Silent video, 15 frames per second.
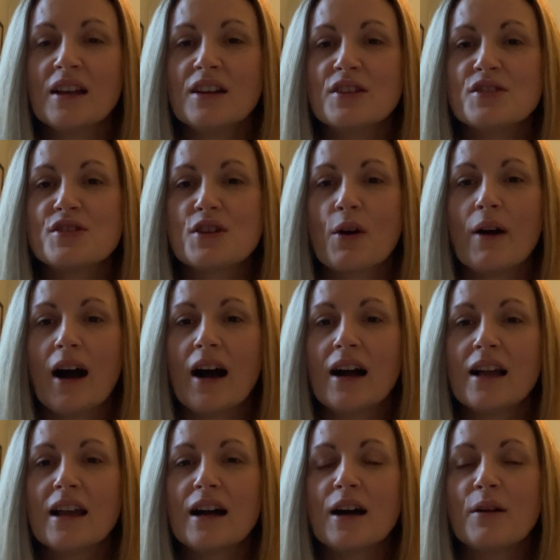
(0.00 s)
So
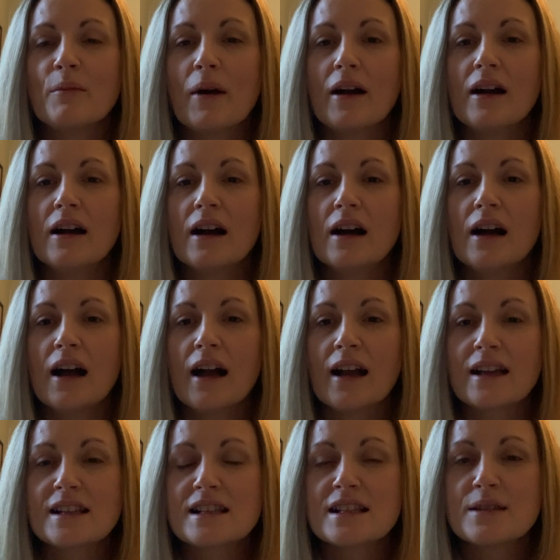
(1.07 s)
I am
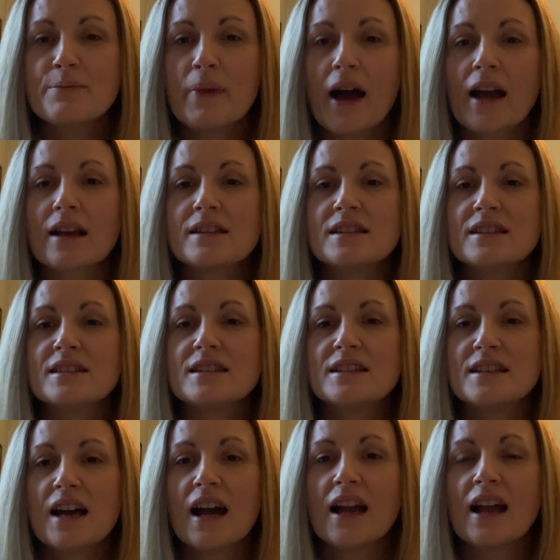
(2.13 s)
expectant
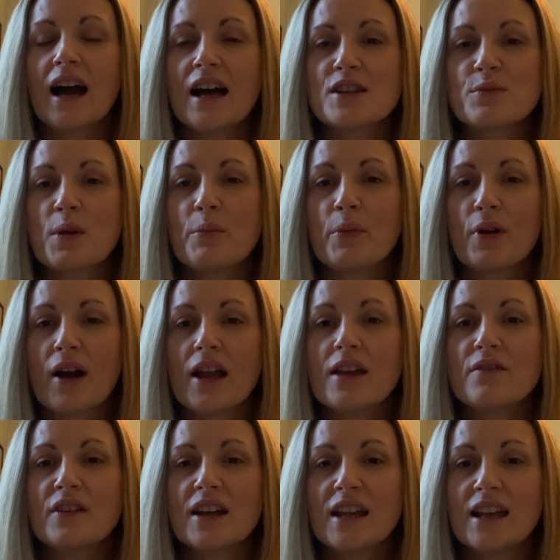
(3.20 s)
today as we pray
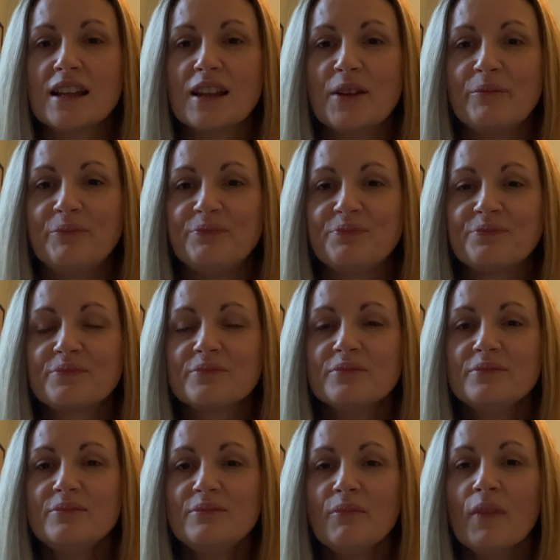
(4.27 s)
for healing.
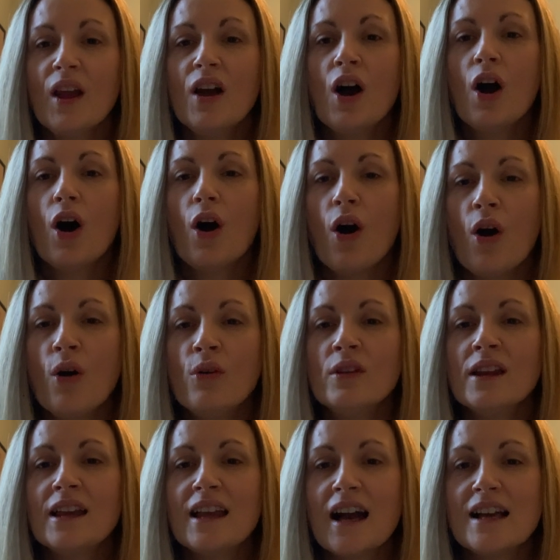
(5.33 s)

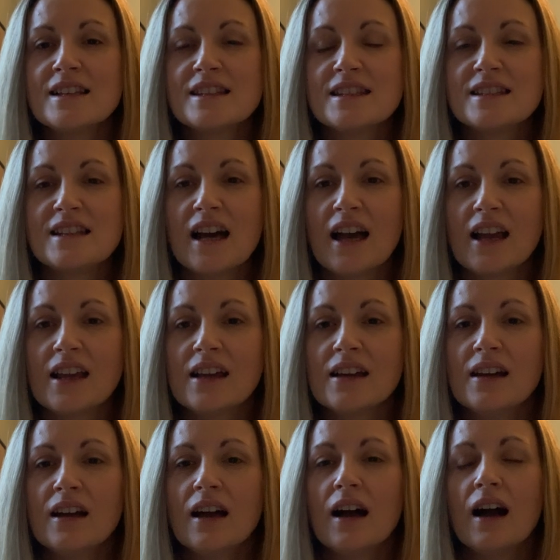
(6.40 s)
Only yesterday
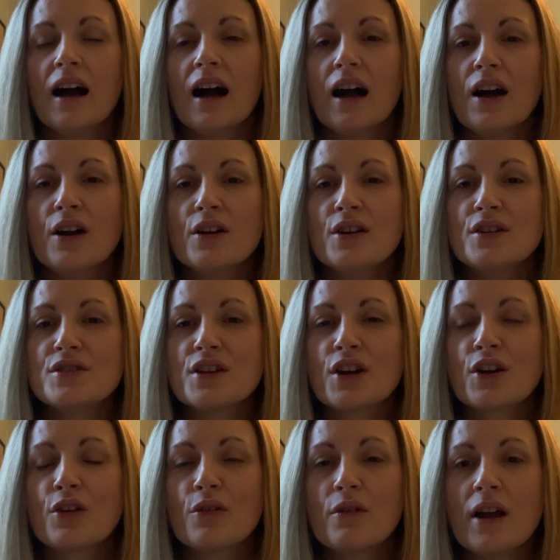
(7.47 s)
I heard a
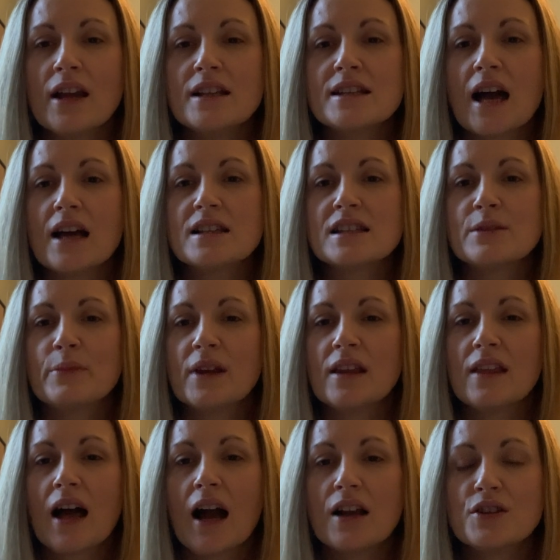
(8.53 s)
great testimony
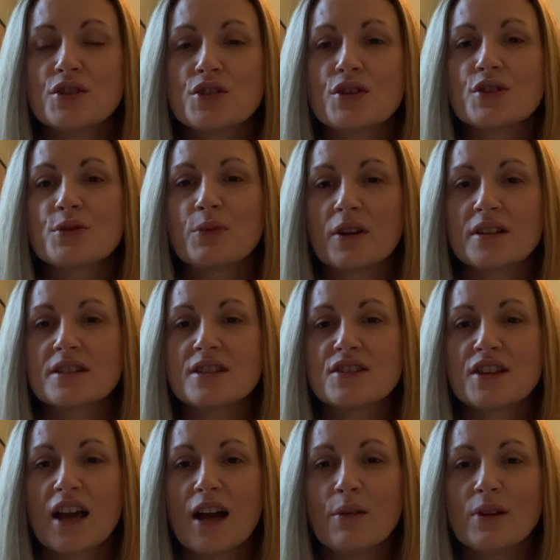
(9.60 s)
that I just want to
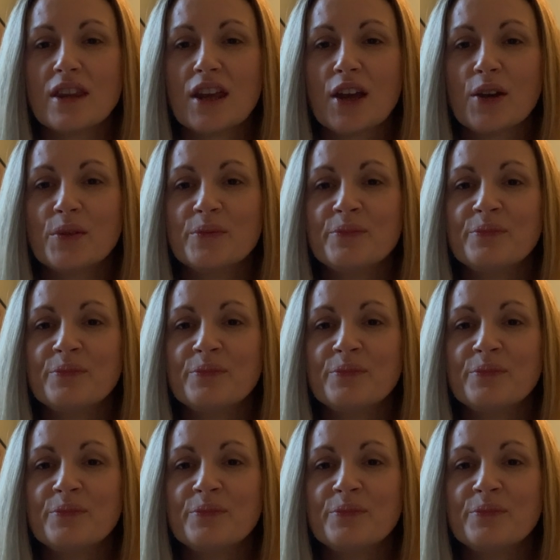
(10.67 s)
share with you.